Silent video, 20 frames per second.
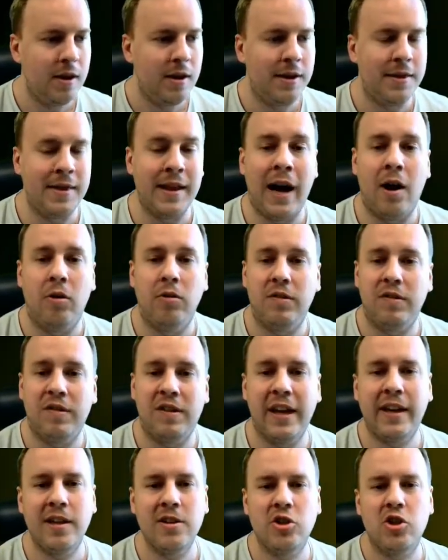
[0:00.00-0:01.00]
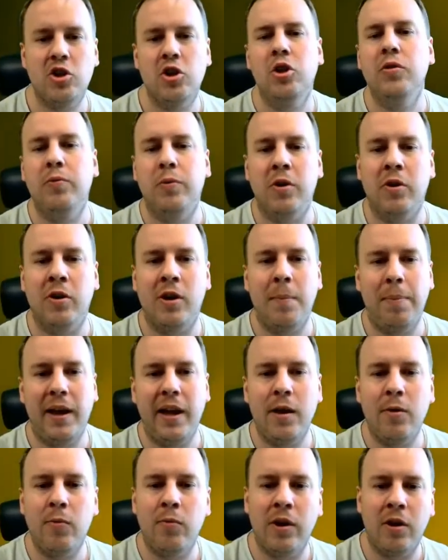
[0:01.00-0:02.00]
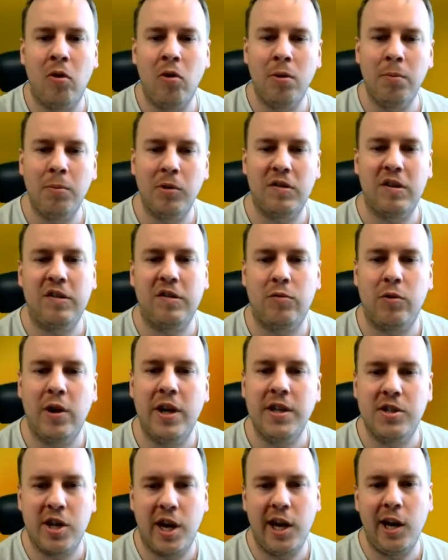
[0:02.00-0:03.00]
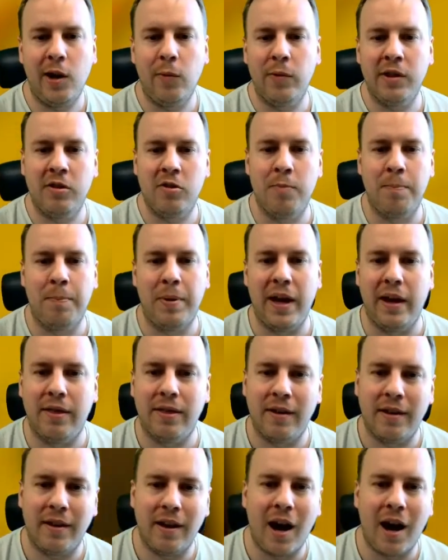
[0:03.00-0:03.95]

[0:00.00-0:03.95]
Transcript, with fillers: Now, second shot, we're gonna play with almost a straight tailwind to pin.